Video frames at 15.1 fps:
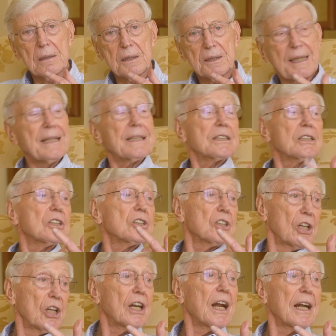citizens of
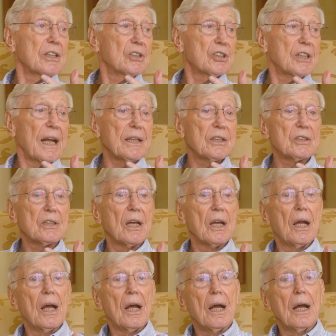the United States,
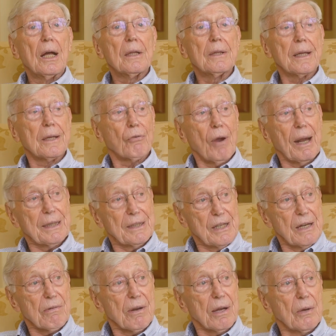the
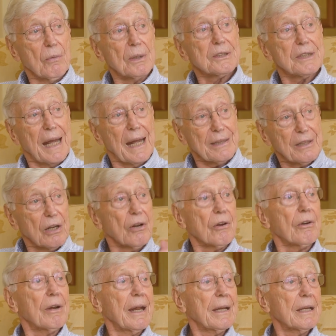criteria was they had to
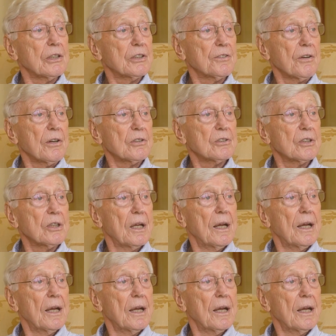learn English first.